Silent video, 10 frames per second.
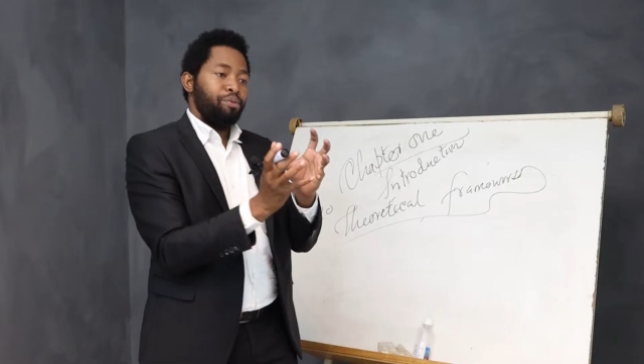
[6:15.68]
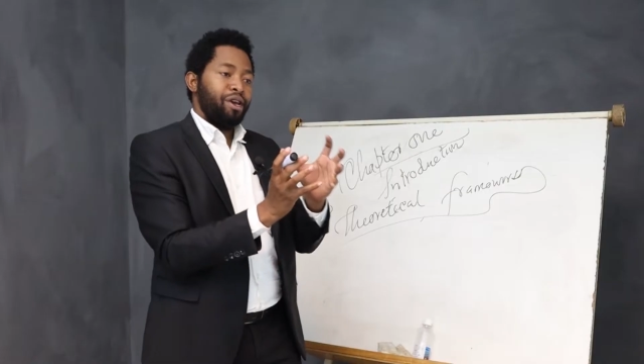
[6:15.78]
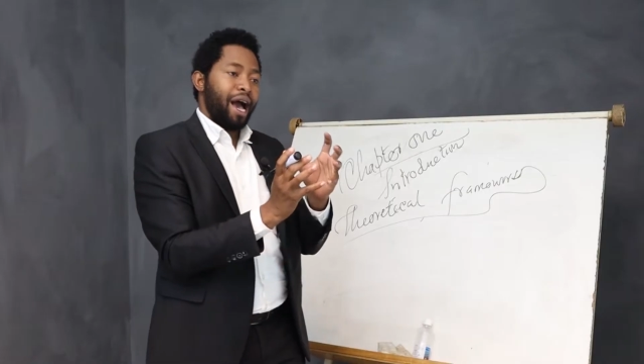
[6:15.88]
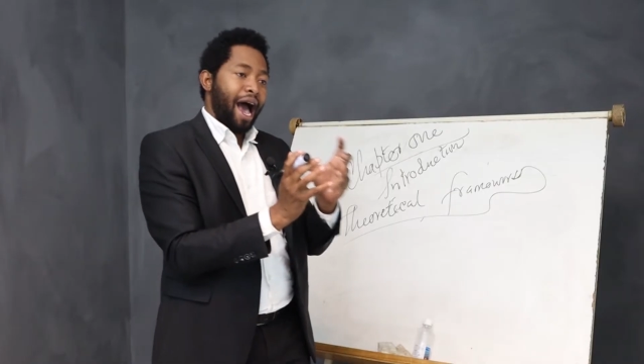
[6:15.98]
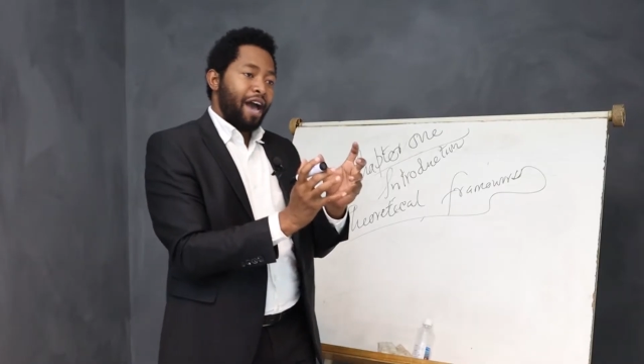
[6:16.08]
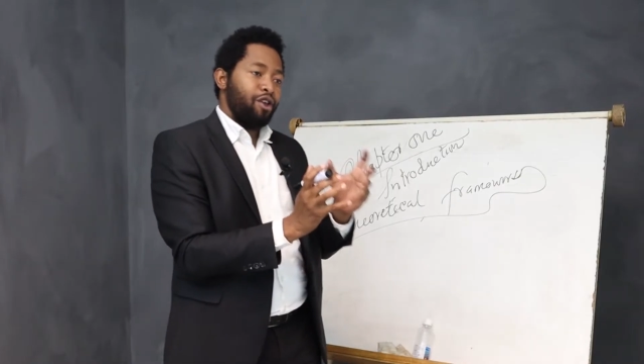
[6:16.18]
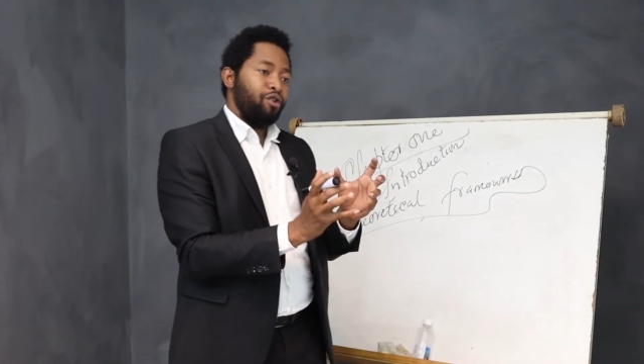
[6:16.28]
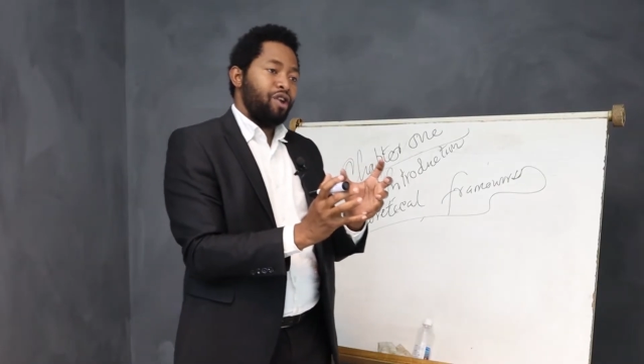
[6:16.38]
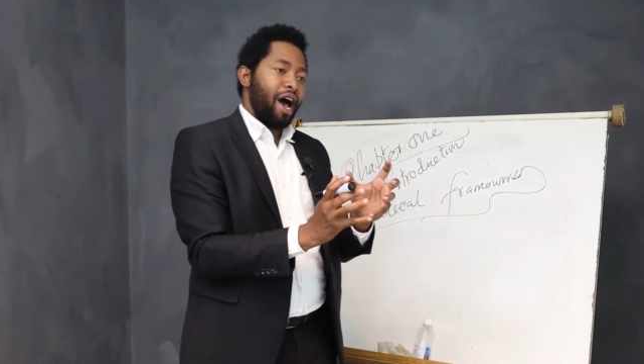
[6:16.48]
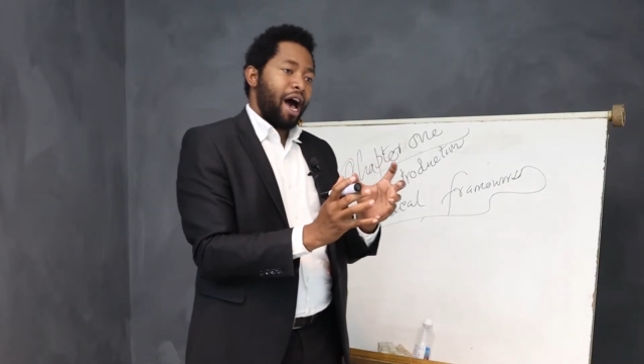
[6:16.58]
be
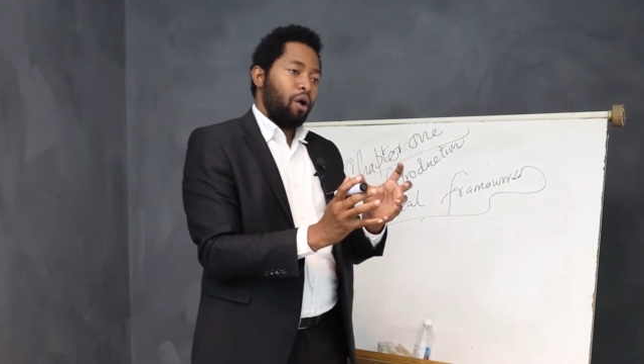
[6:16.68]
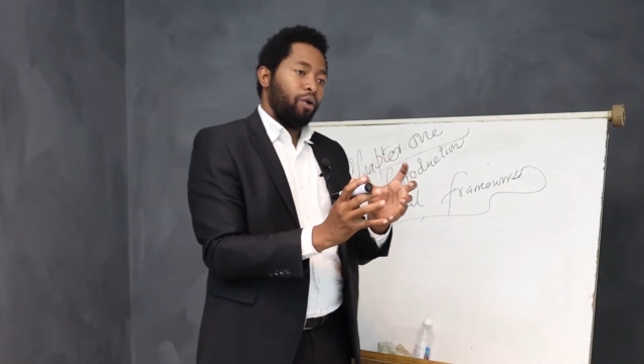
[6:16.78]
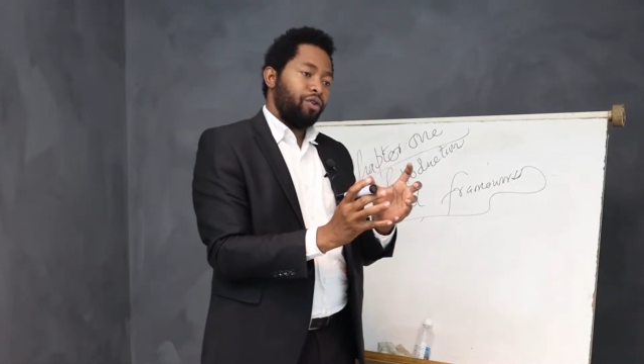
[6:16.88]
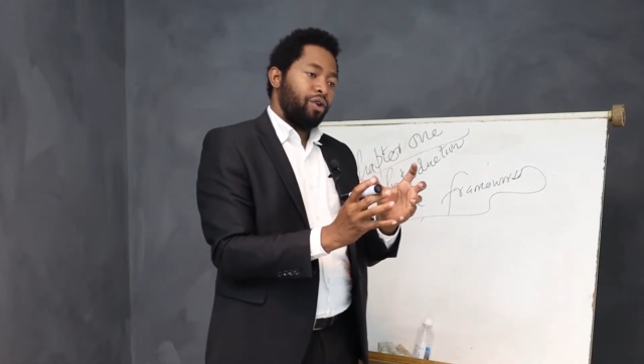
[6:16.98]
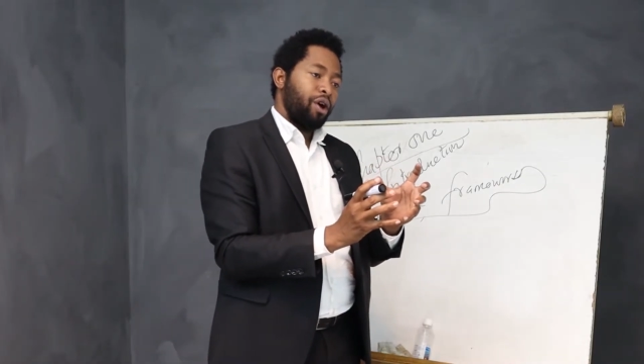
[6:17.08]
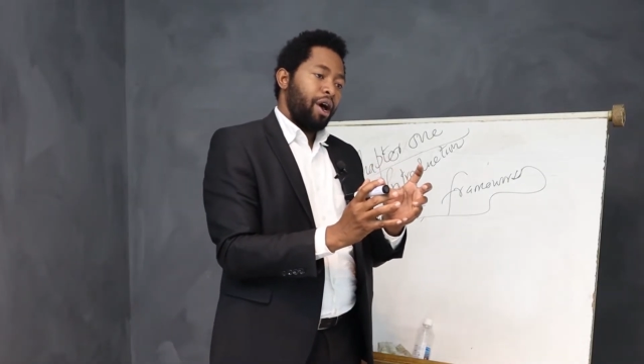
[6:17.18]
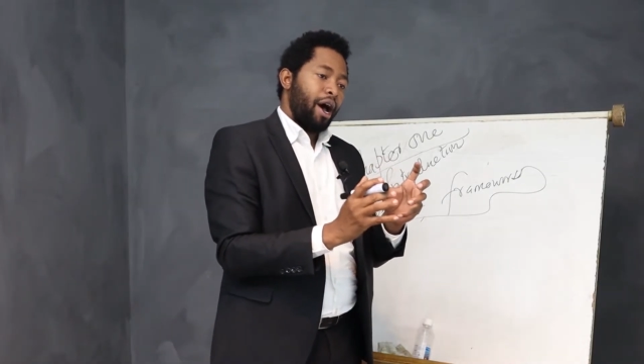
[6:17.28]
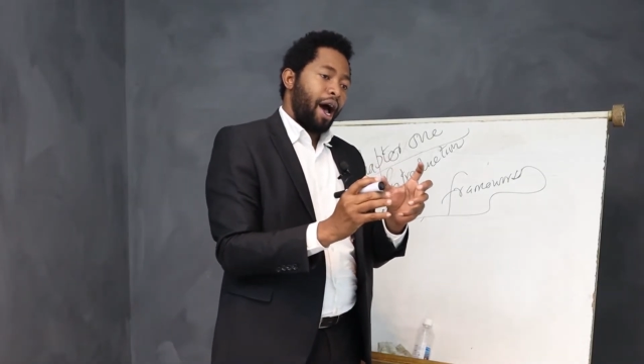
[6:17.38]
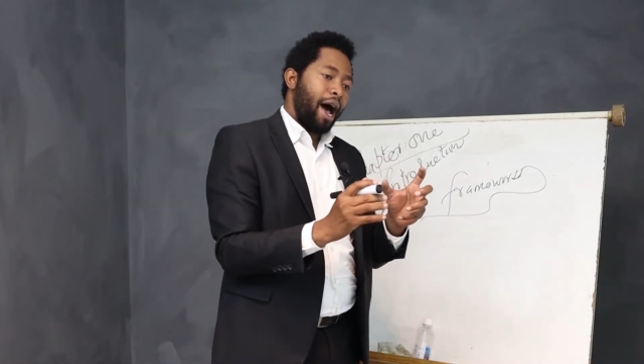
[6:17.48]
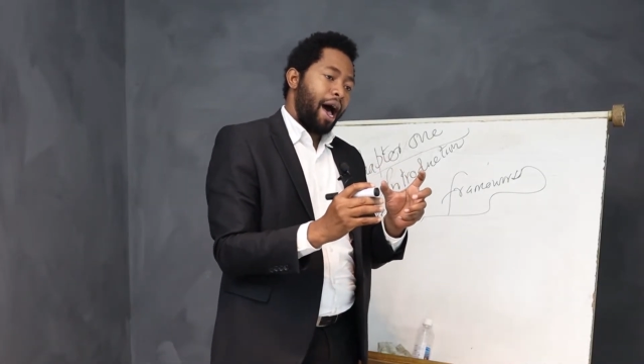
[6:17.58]
argued out
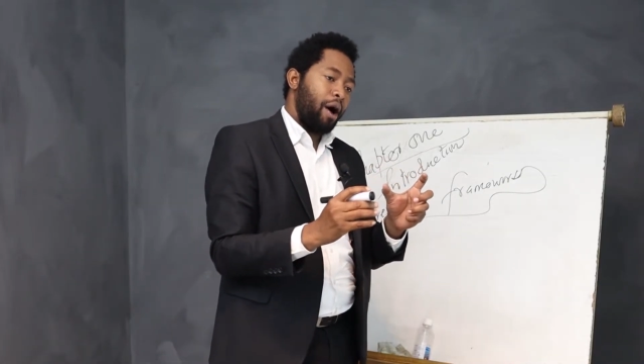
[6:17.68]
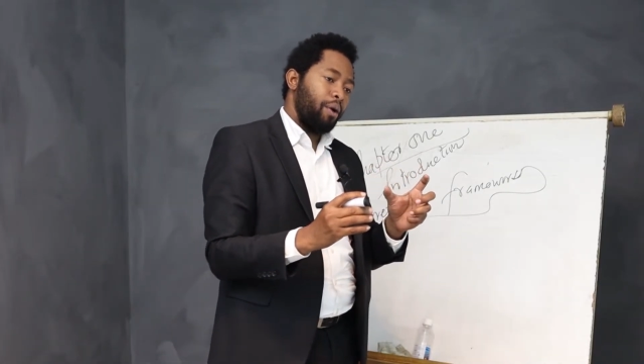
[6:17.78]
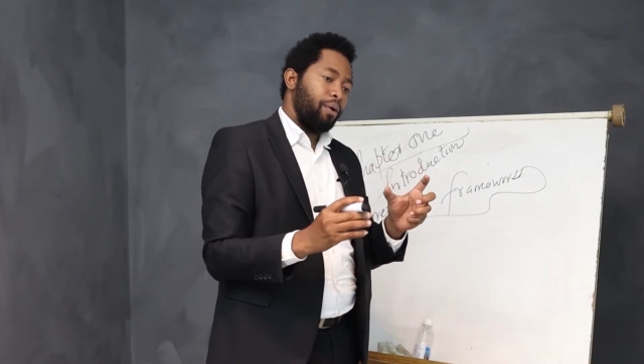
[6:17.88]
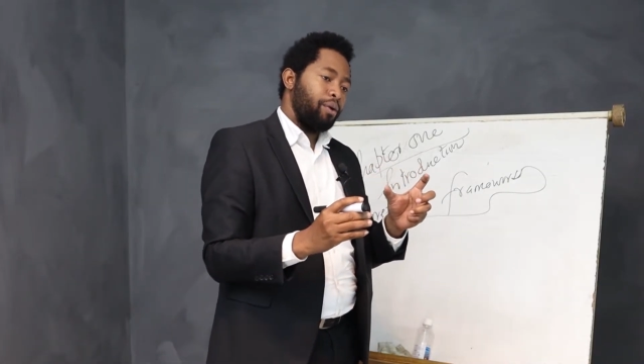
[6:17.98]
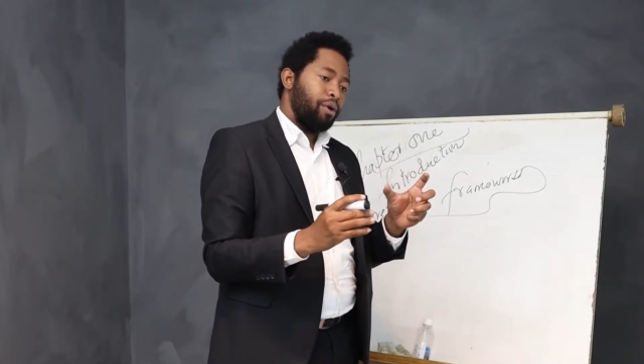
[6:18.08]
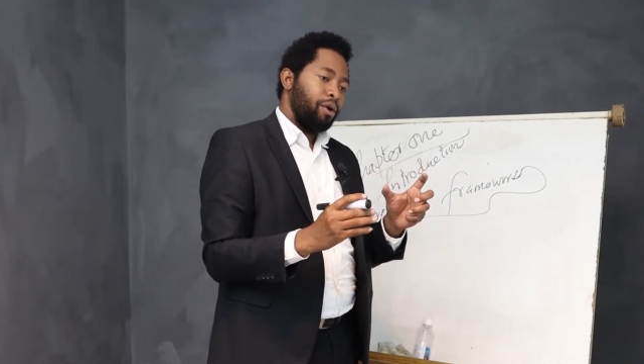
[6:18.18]
how